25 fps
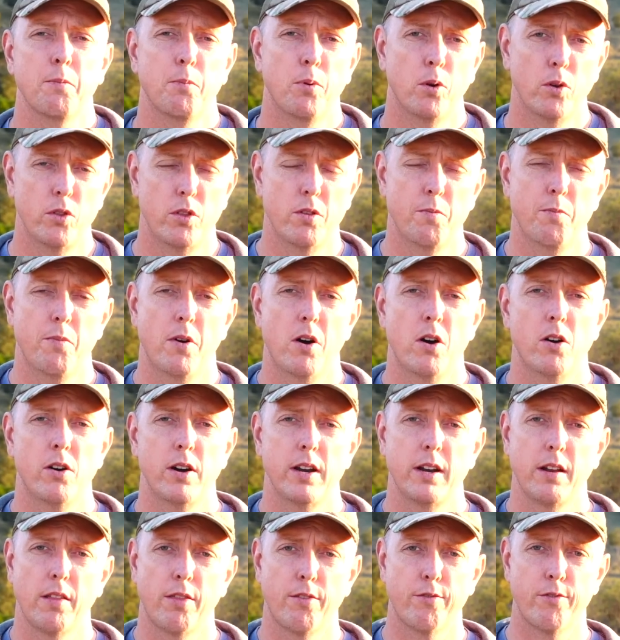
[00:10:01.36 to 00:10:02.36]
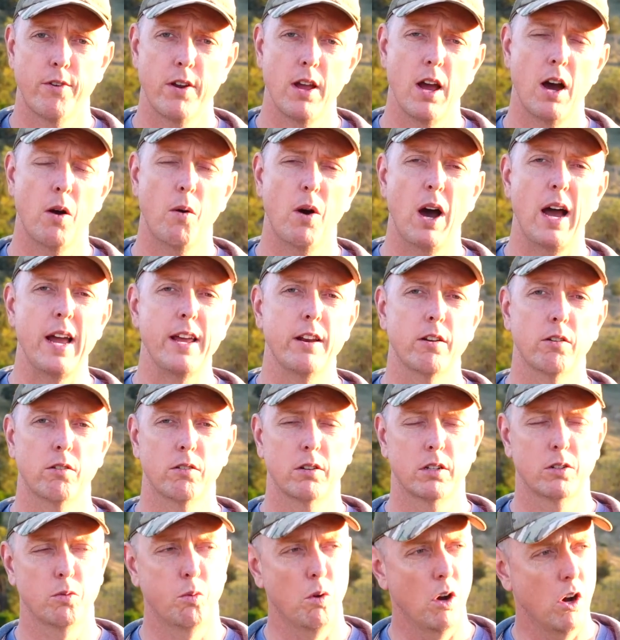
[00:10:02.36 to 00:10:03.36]
put them behind a 308 or
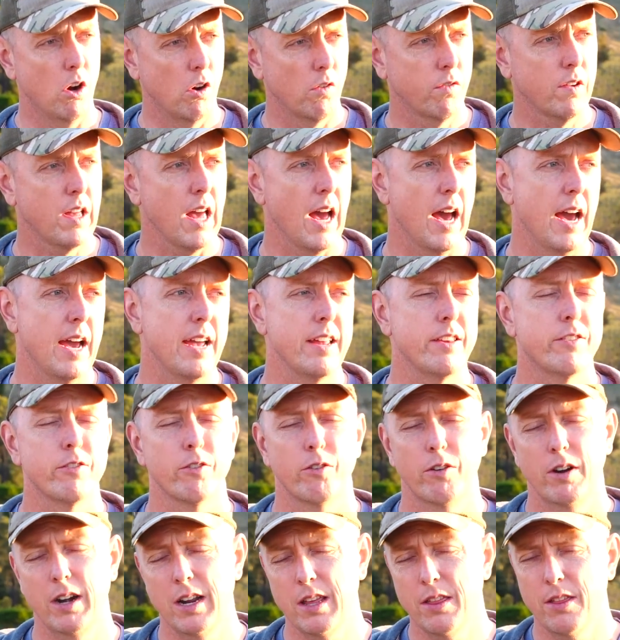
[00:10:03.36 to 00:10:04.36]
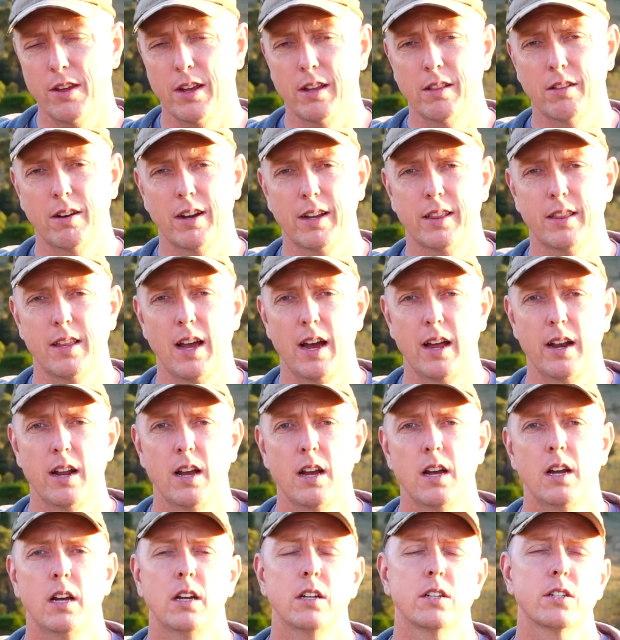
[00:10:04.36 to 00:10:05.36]
a 12 gauge or anything like that.
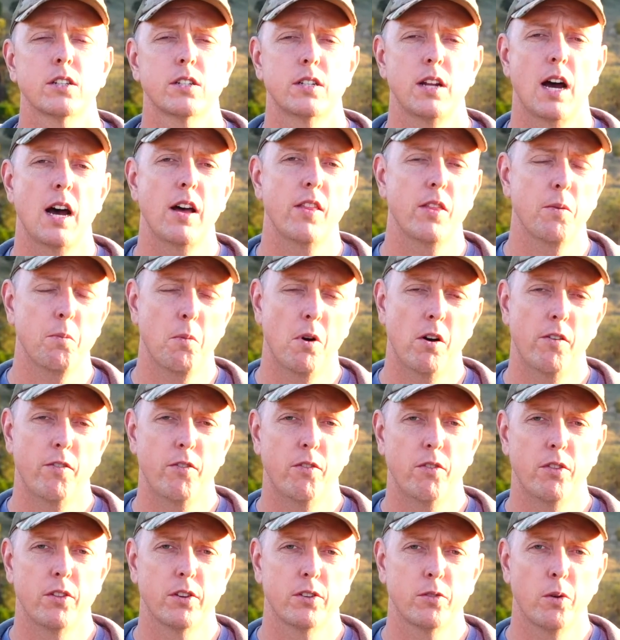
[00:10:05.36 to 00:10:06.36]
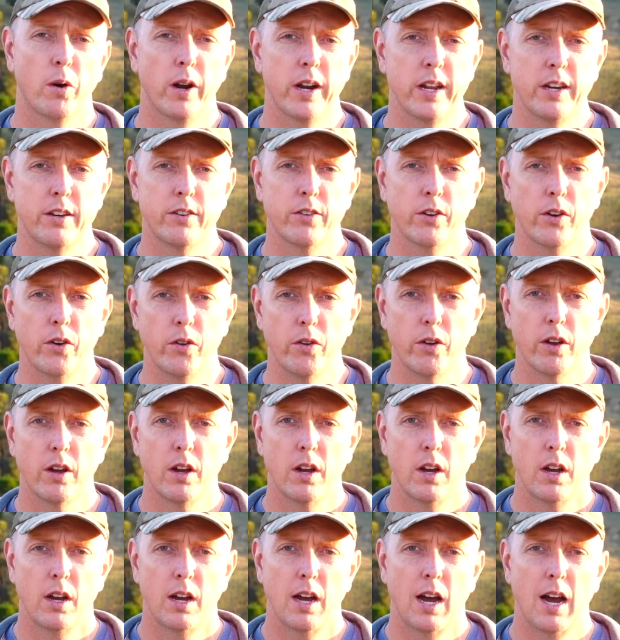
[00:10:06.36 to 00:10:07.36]
Start them off with a 22
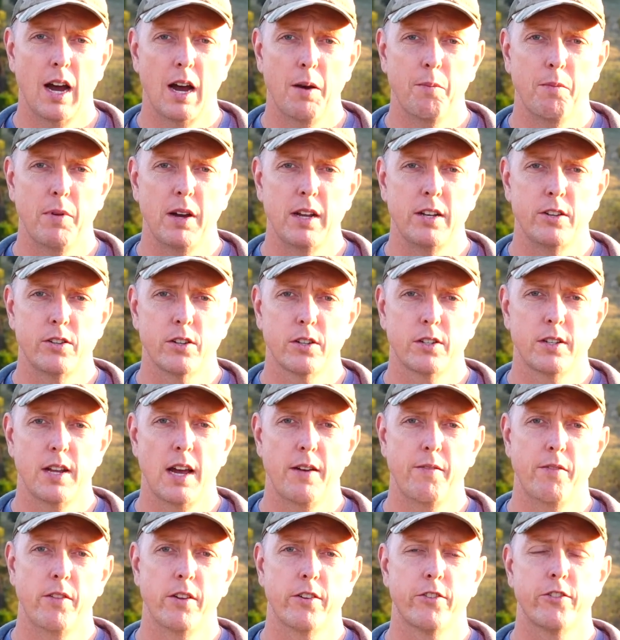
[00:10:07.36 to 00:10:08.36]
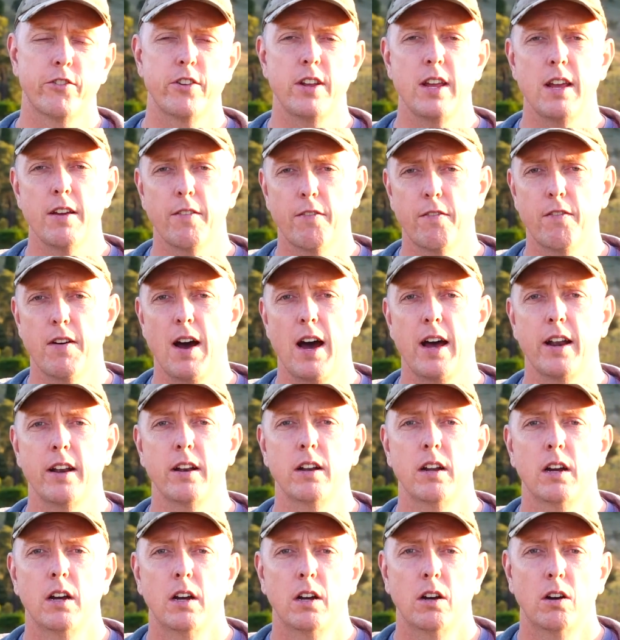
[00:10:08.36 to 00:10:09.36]
and just have the sheer fun
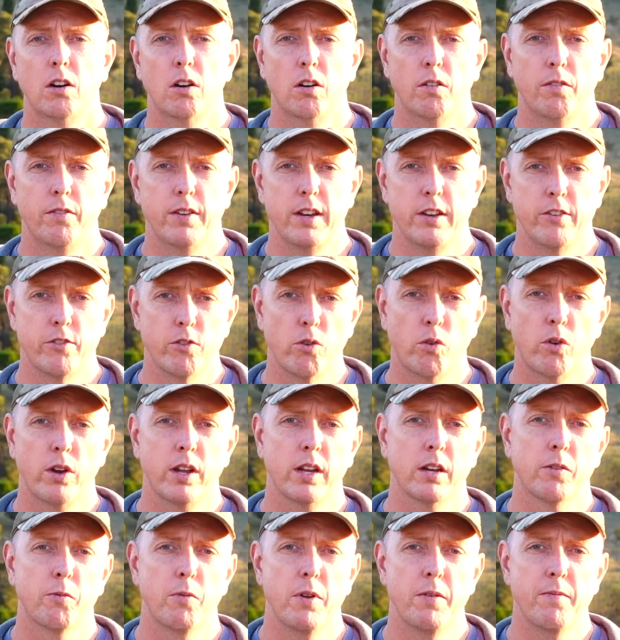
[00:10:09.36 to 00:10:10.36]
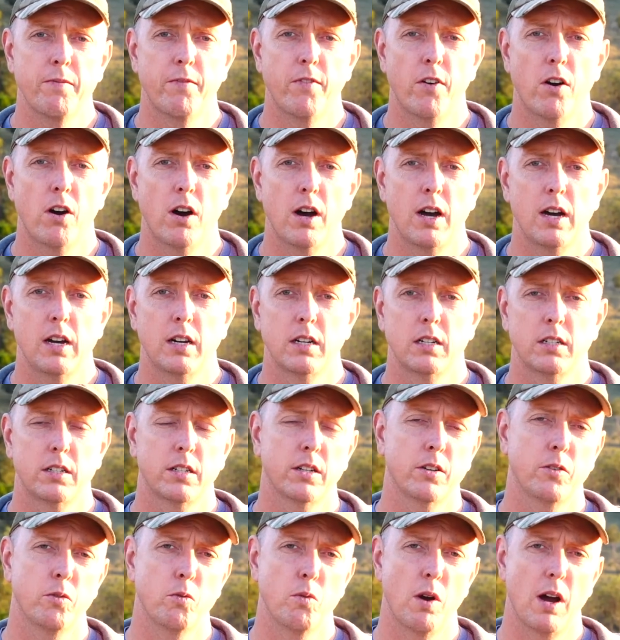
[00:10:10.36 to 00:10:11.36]
of enjoying a rimfire
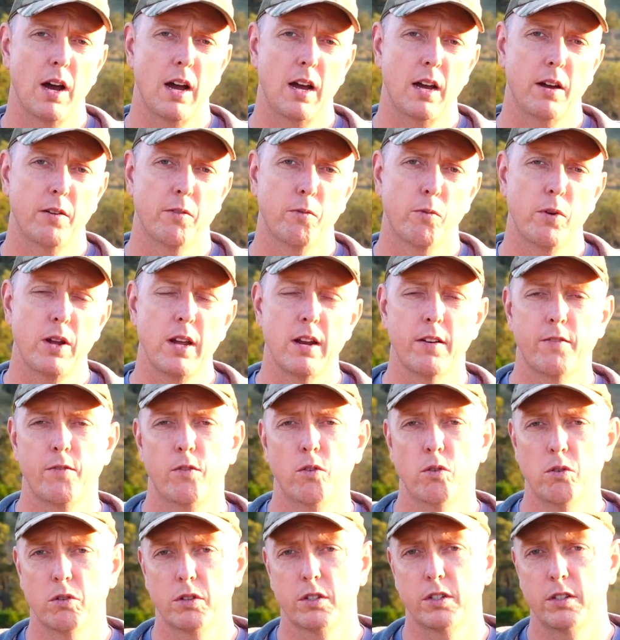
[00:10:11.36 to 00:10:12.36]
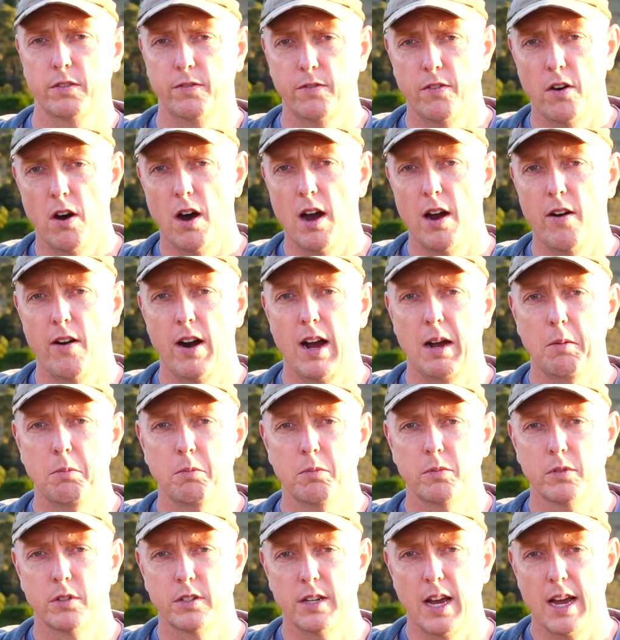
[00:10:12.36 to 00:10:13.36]
to reinforce the firearm
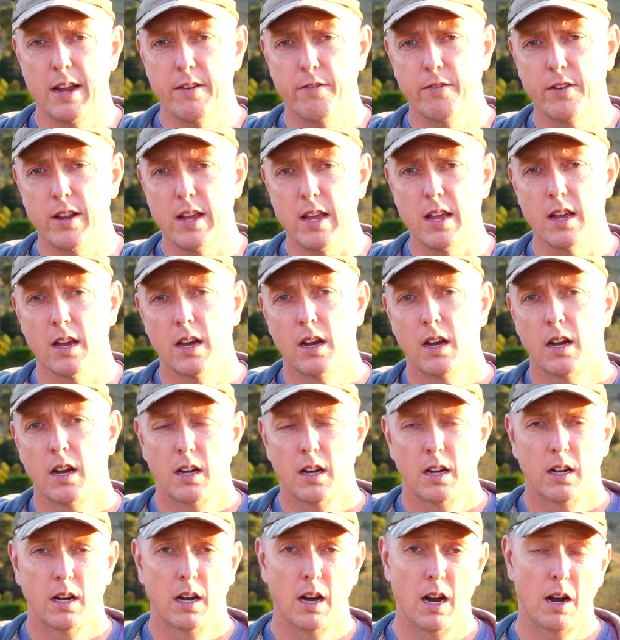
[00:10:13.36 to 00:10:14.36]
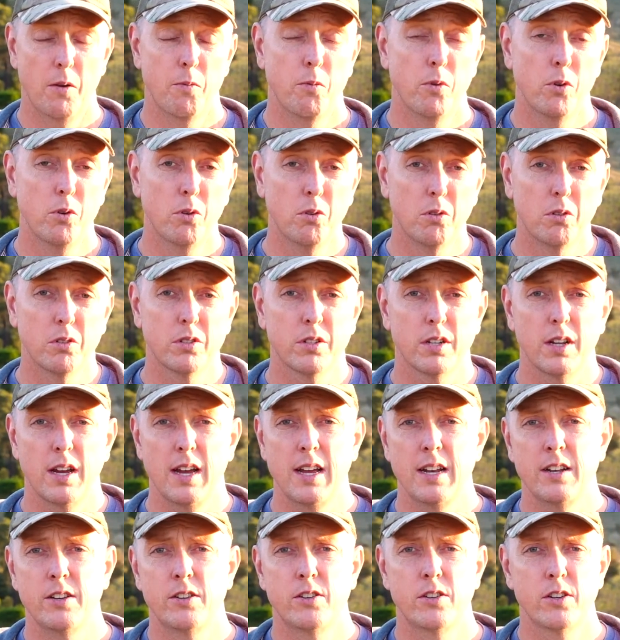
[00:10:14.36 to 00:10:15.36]
safety rules
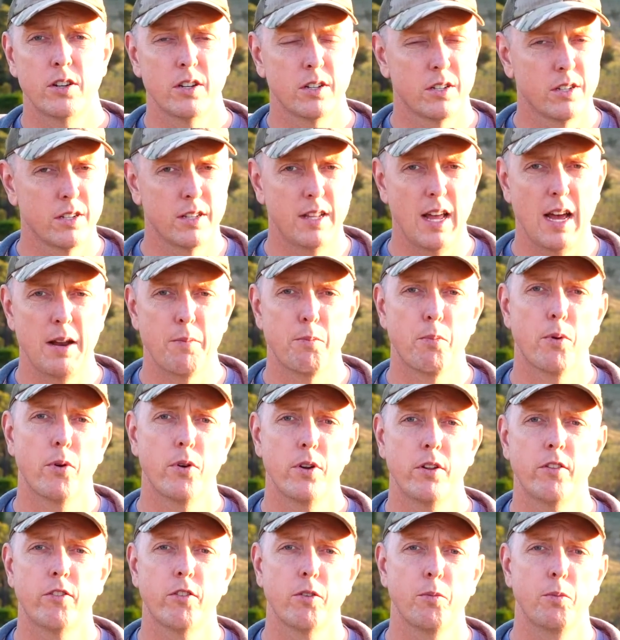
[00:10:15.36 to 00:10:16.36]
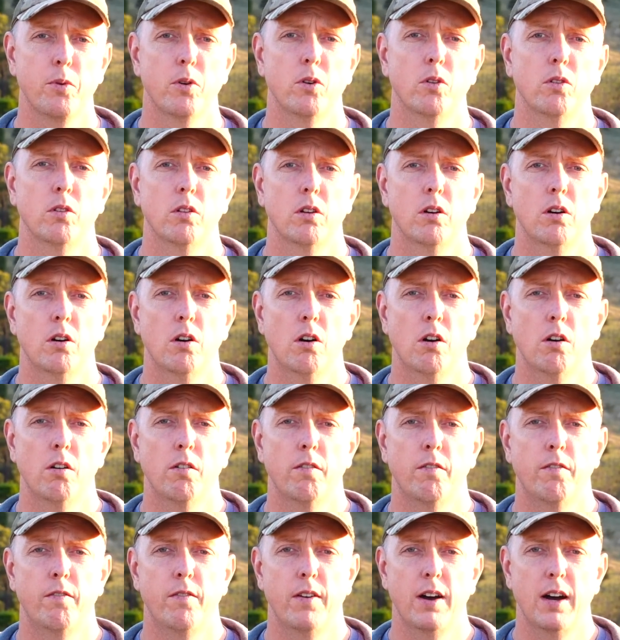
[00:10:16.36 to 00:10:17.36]
and just that principle
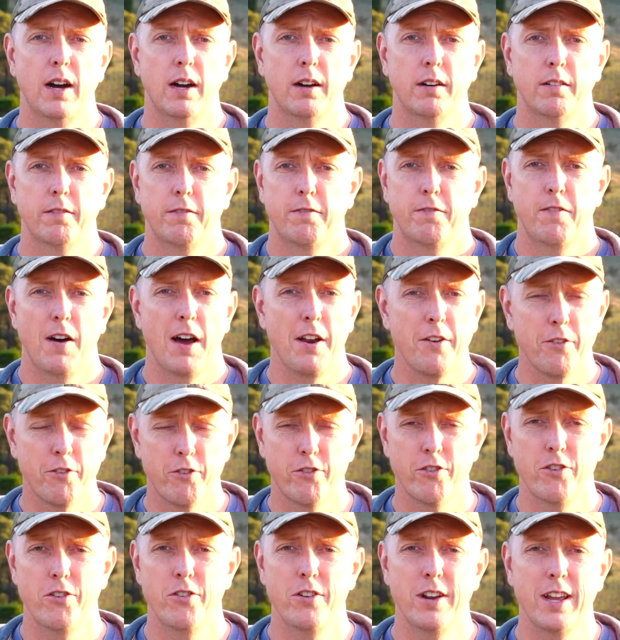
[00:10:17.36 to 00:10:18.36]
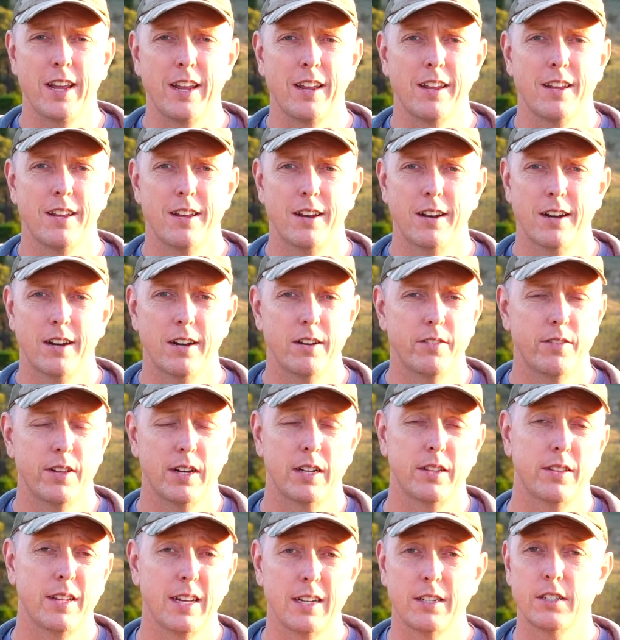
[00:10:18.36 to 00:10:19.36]
of fun shooting. You know,
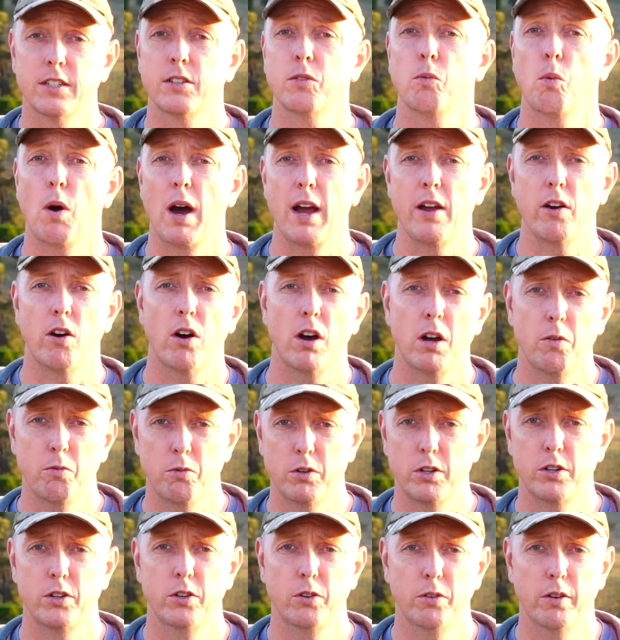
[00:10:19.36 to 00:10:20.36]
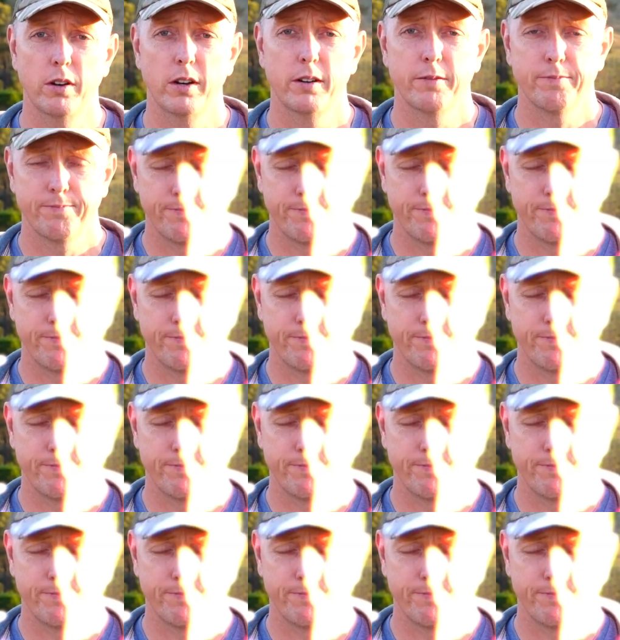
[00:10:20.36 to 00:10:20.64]
that's the way I would do it.